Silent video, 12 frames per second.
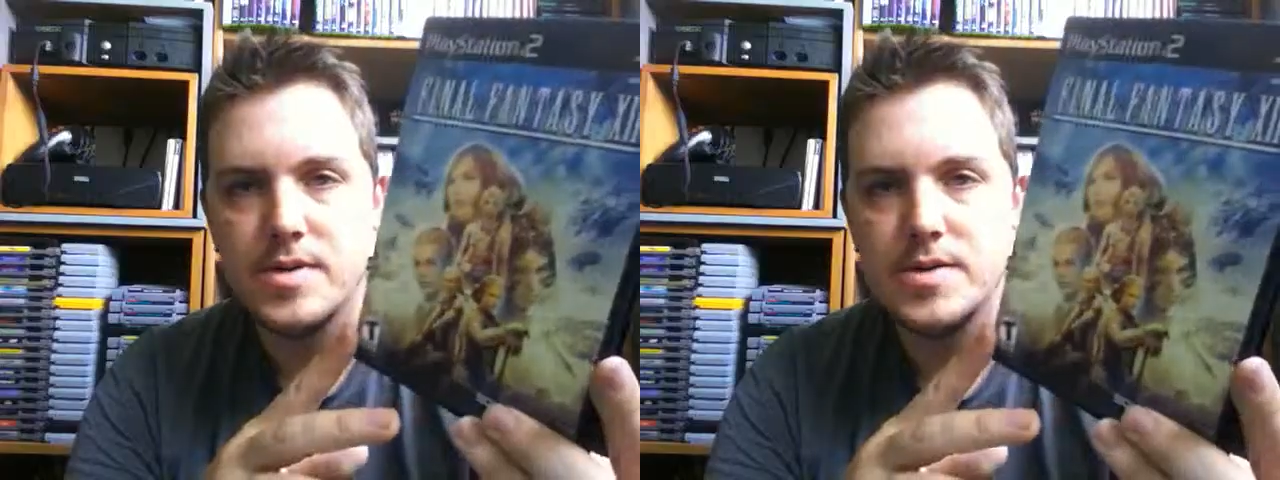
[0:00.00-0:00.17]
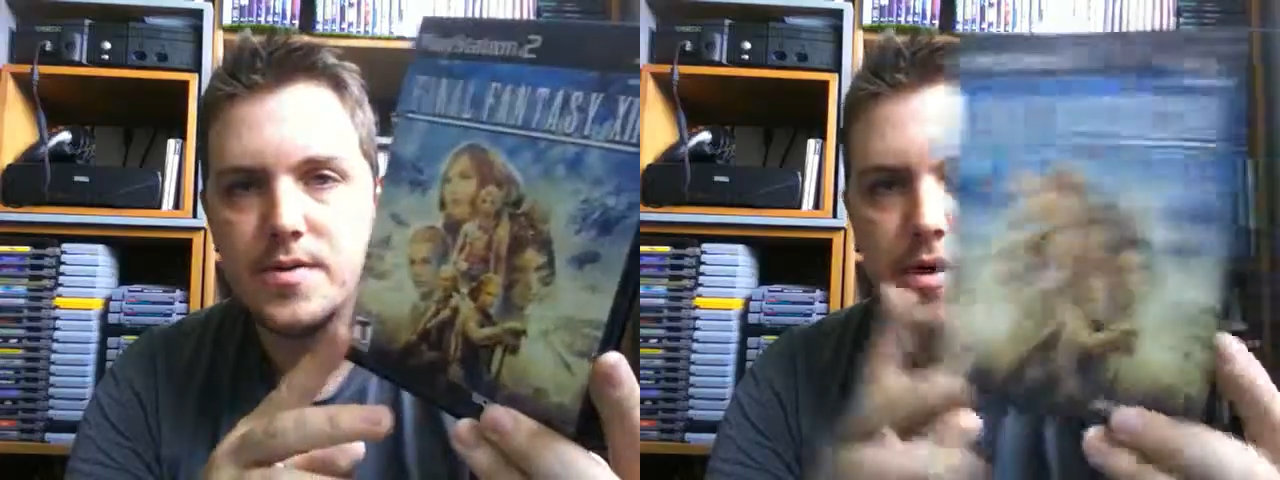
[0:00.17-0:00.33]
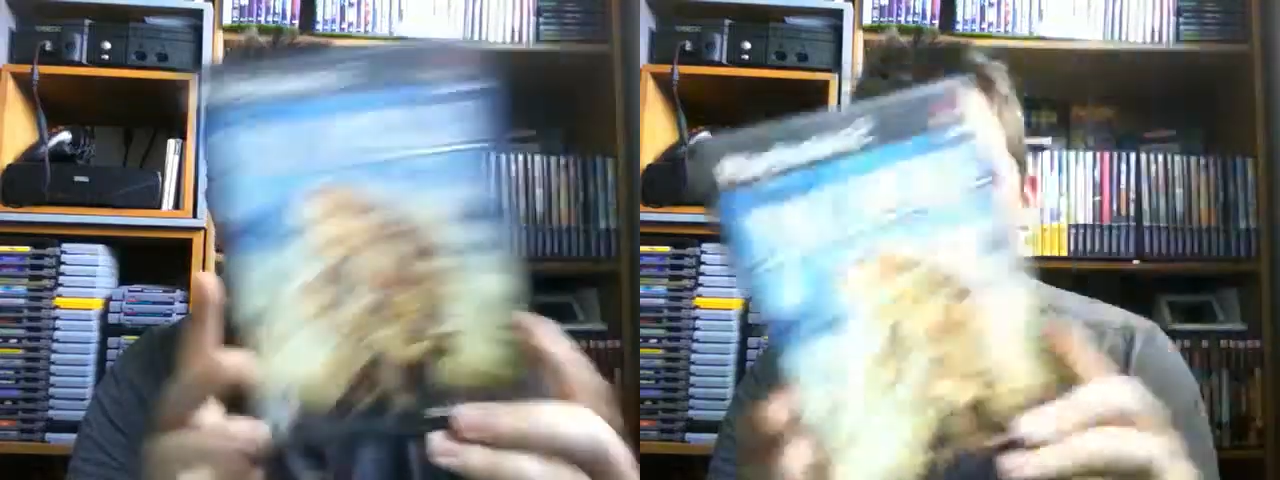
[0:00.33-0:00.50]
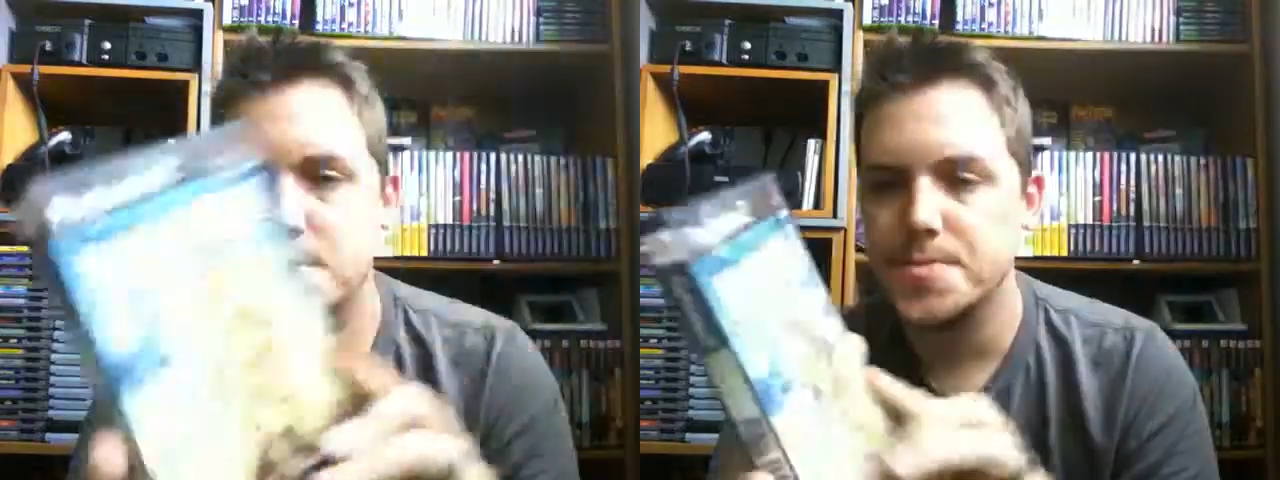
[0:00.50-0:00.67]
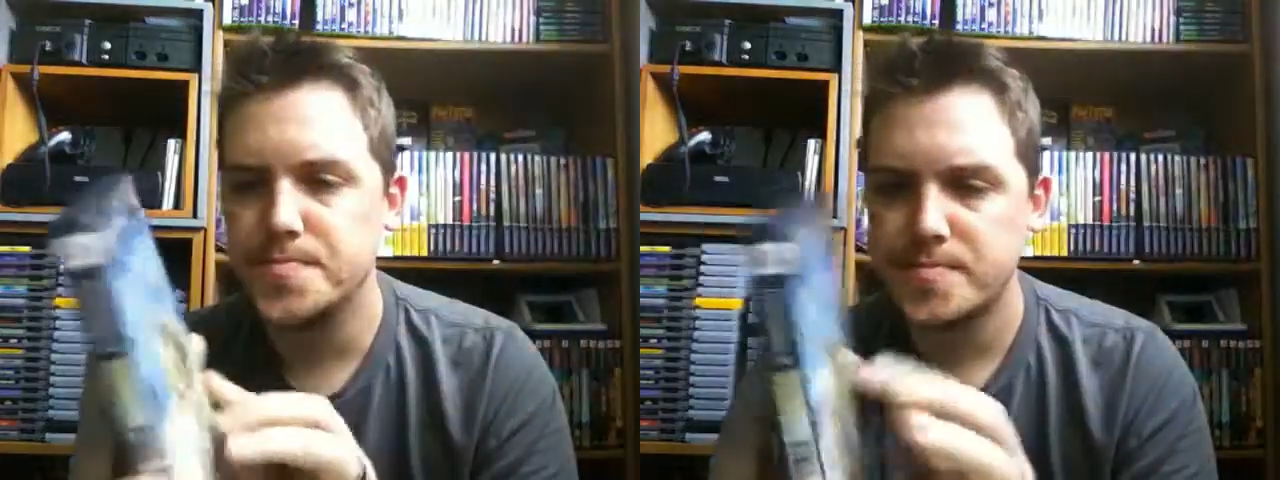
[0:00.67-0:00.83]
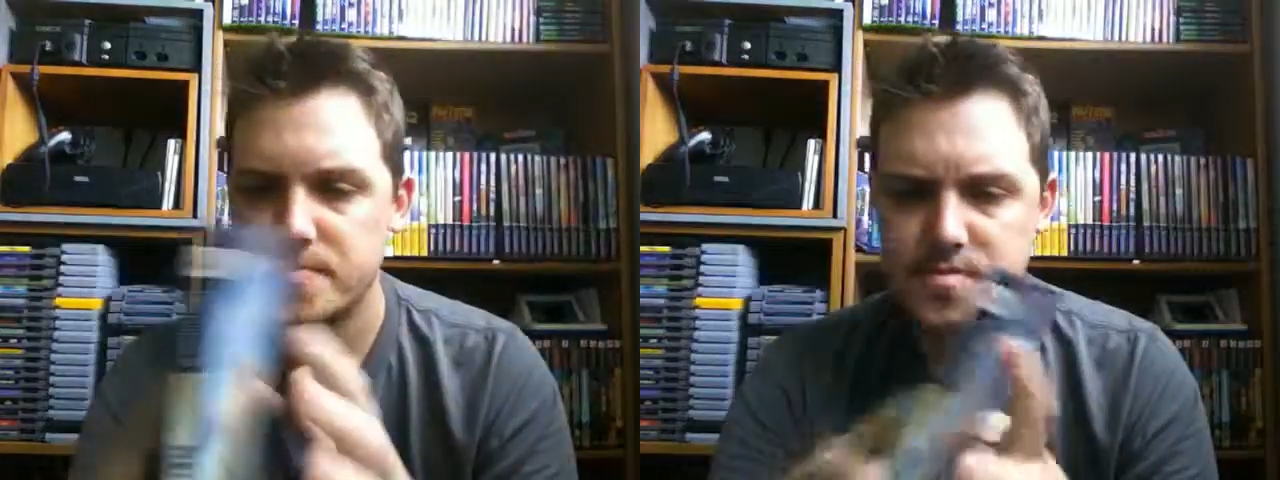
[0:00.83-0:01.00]
we'll see where it goes.
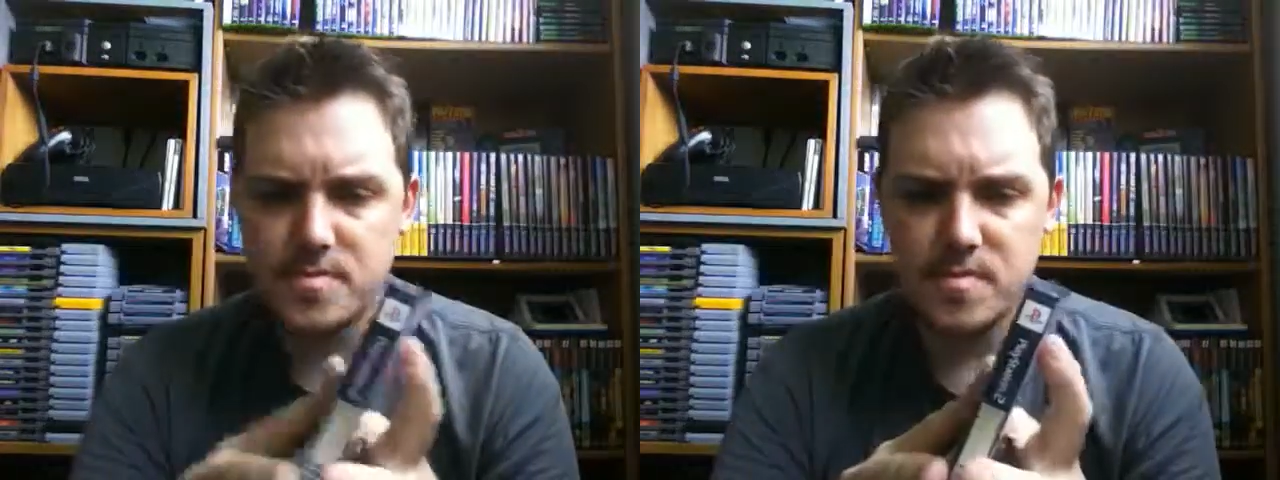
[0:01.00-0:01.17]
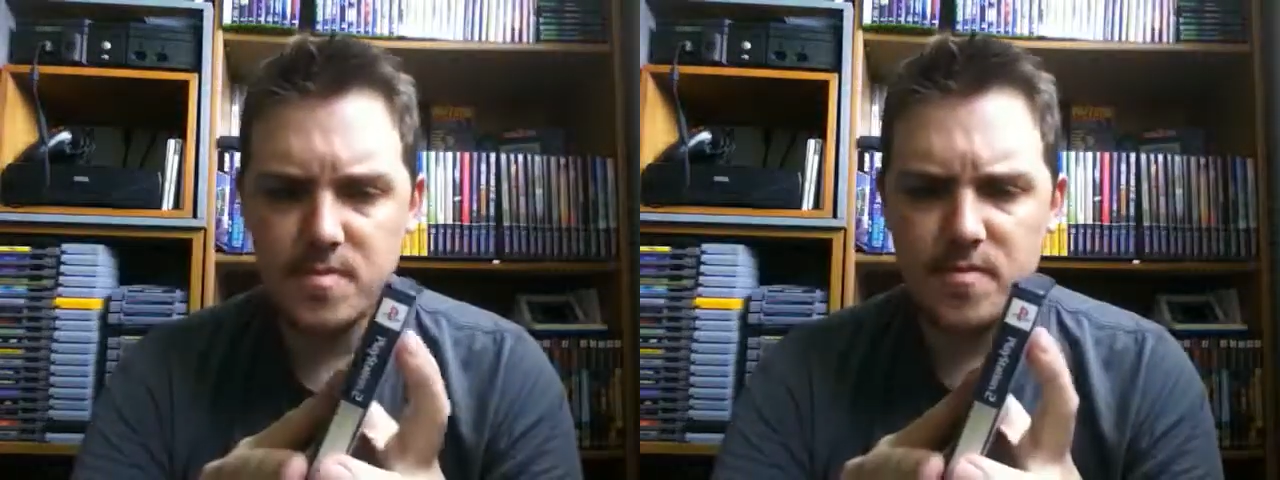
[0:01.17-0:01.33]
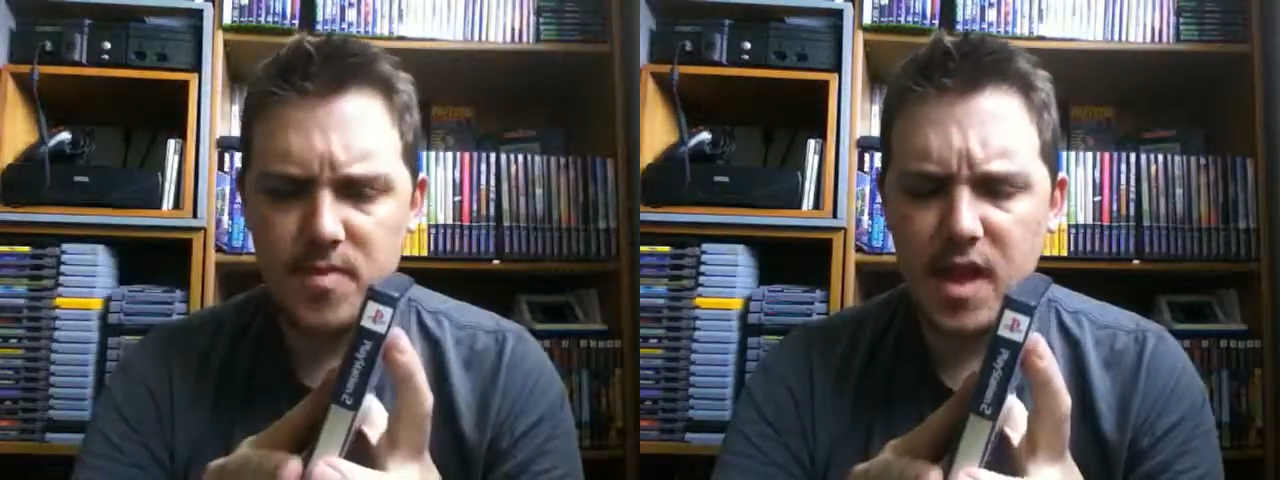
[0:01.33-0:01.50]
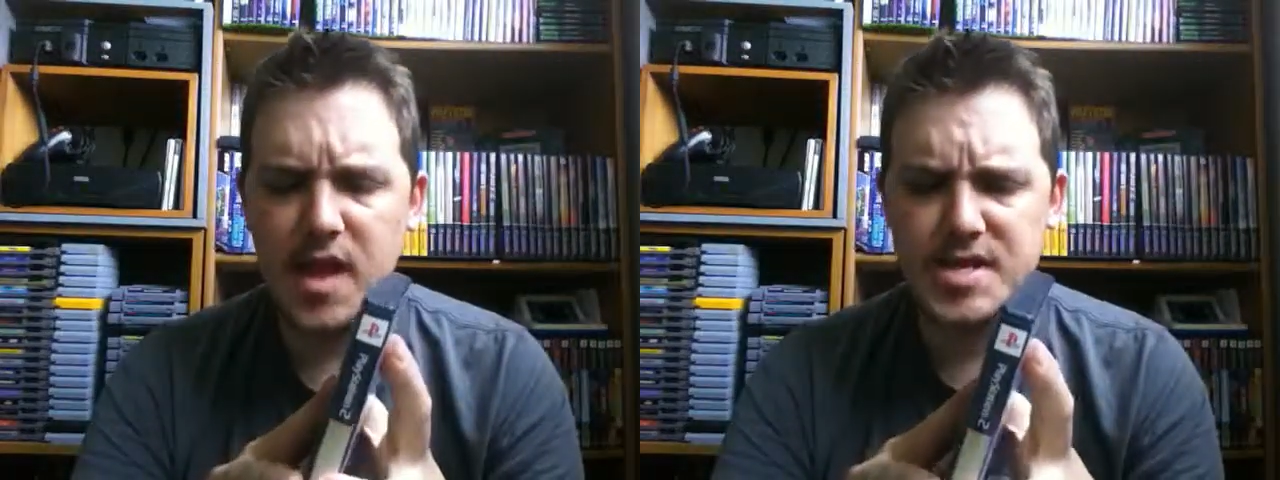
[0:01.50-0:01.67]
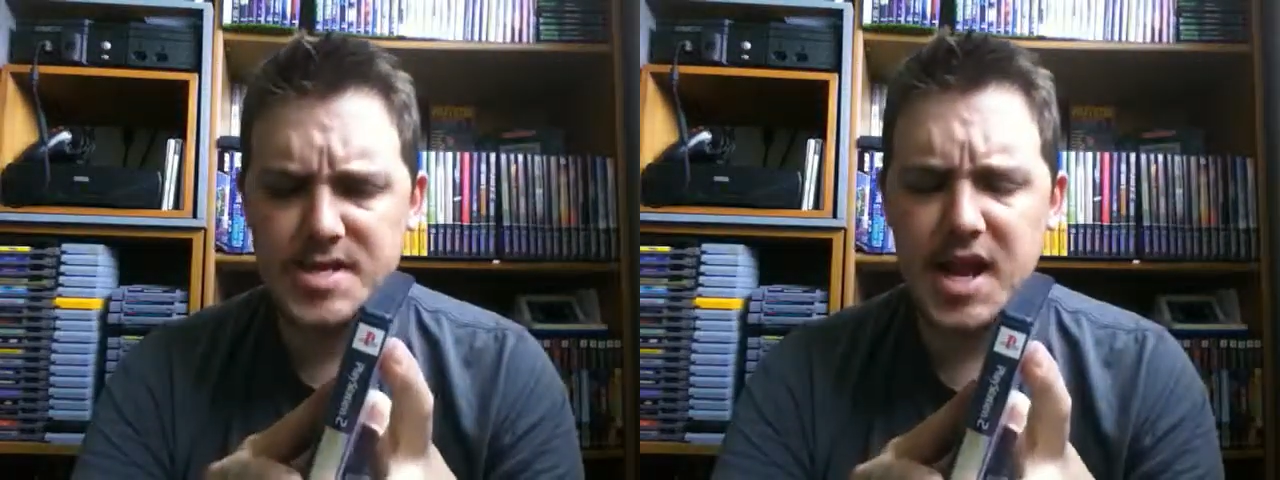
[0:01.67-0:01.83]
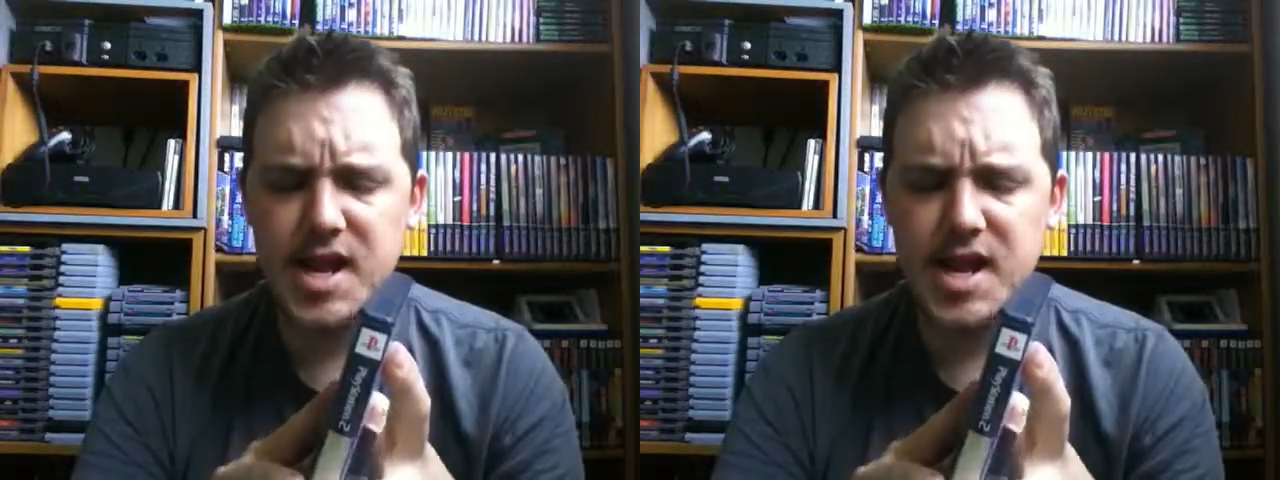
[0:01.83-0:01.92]
And it's in